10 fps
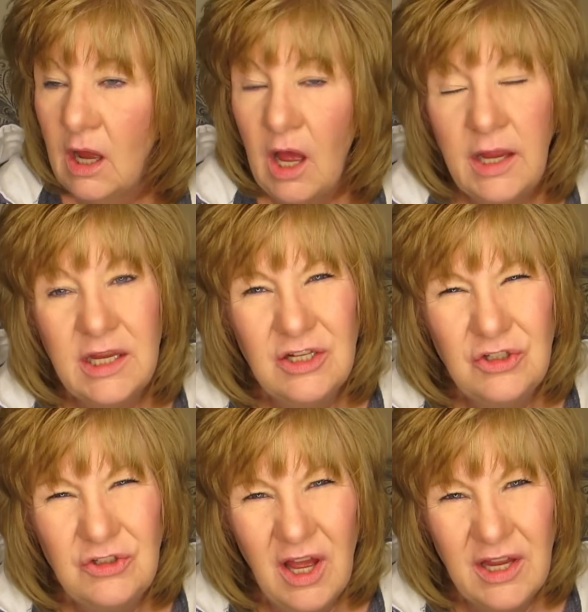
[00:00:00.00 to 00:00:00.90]
I
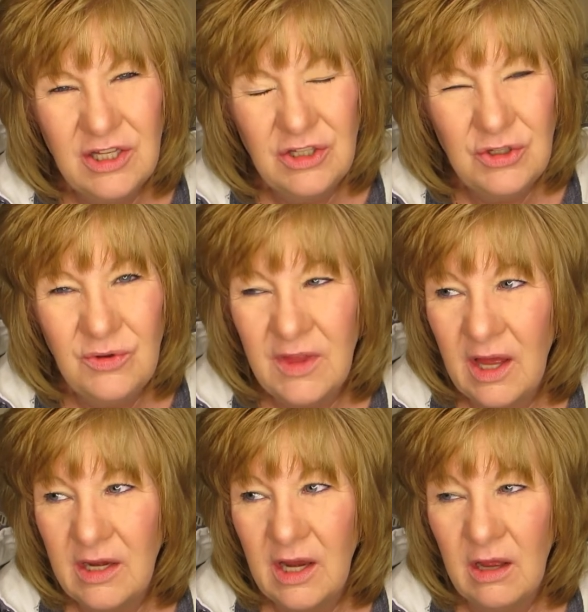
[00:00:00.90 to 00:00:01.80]
can, I can do
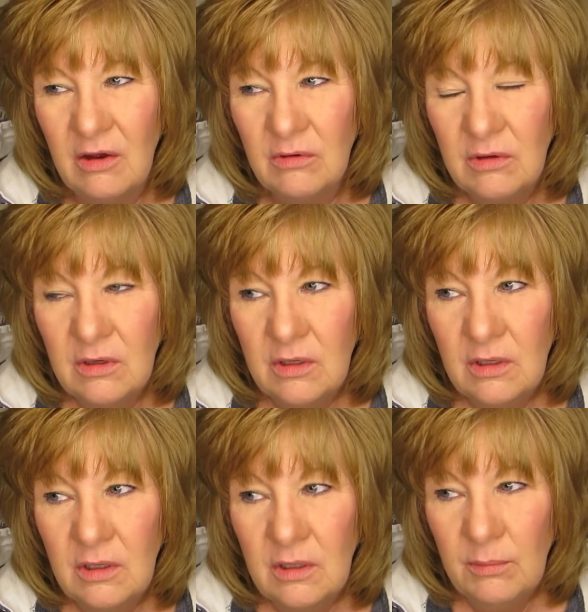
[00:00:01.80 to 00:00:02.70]
that now.
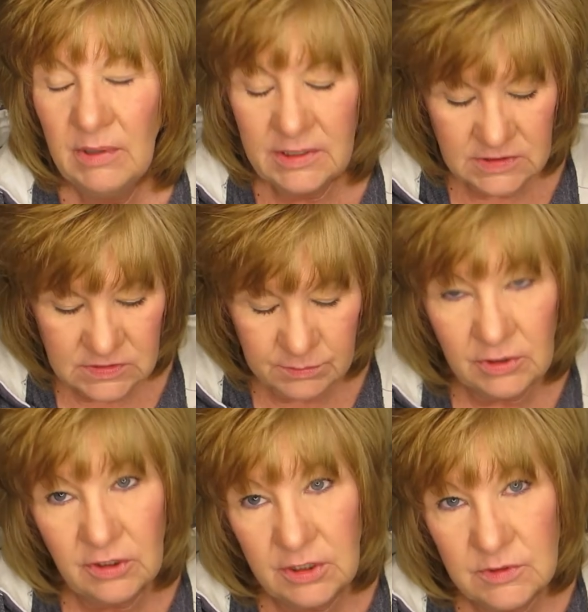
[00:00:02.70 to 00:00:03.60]
My
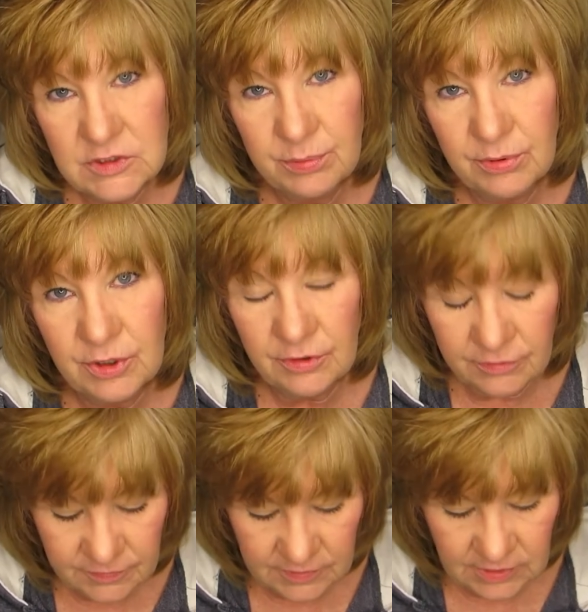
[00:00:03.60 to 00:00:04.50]
disability was
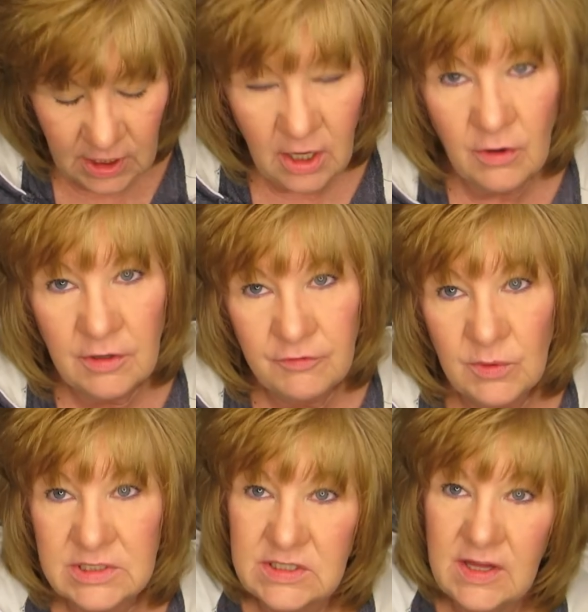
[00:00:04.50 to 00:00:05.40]
approved, you know, and if you
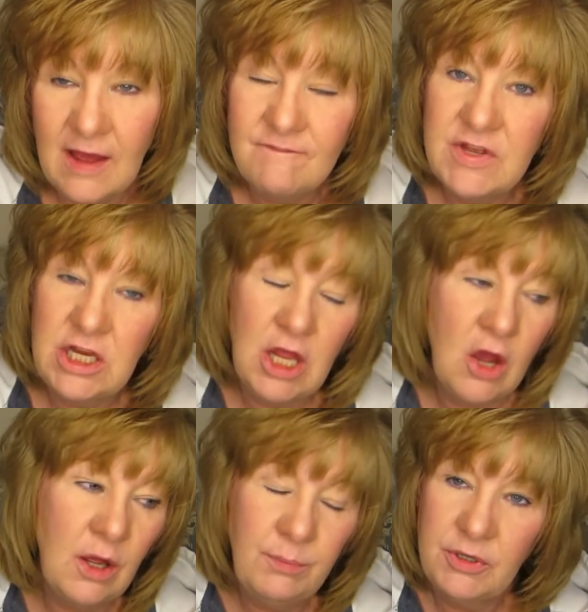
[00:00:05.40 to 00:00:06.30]
want to see that video,
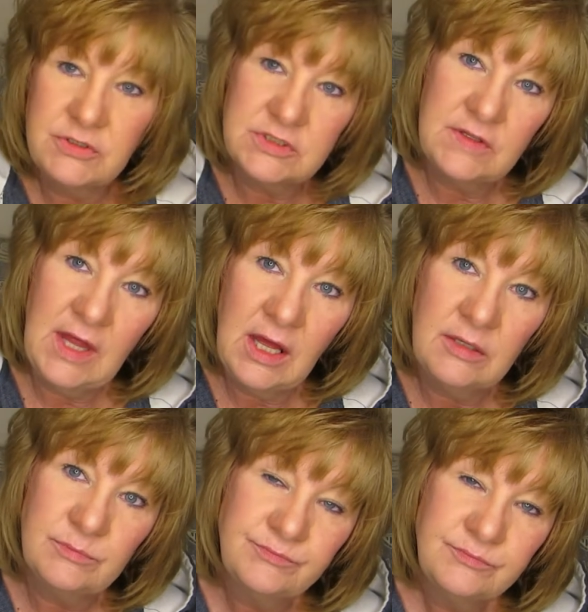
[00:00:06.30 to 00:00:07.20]
I posted
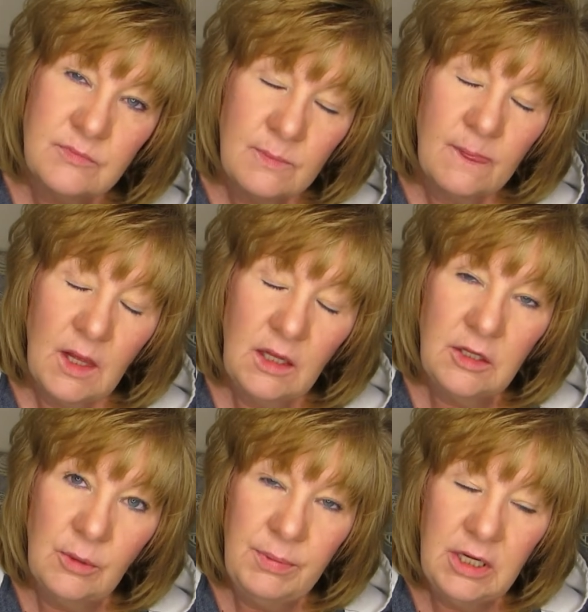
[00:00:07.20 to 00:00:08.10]
that a
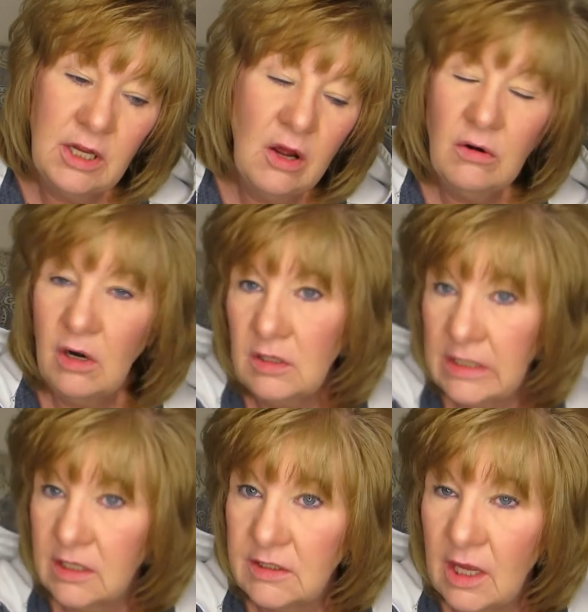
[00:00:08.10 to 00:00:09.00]
little bit ago, or I'll
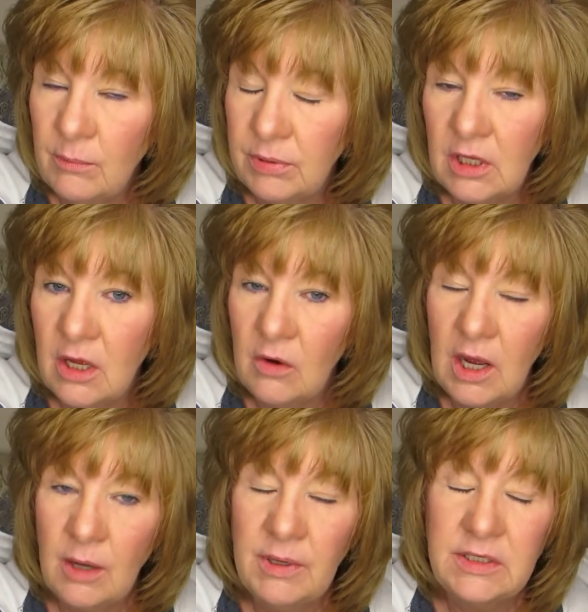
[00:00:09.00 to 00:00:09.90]
link it down below,
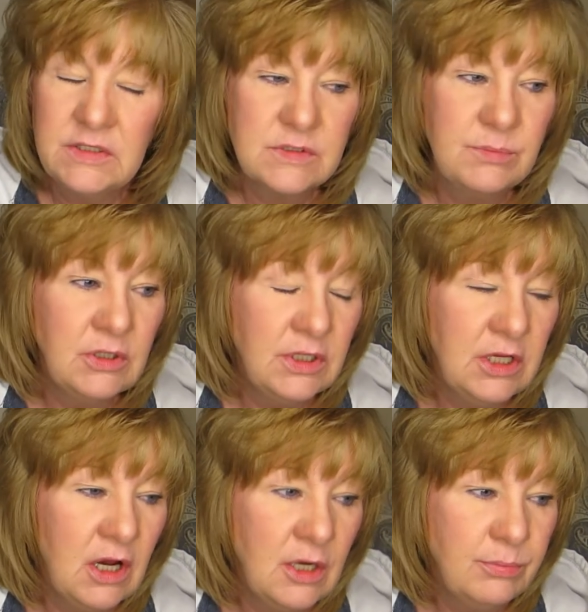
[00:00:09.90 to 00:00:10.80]
how my disability
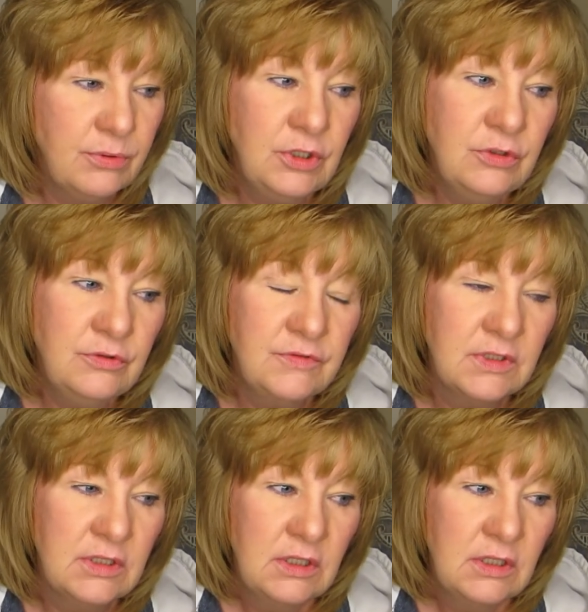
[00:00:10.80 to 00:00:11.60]
got approved.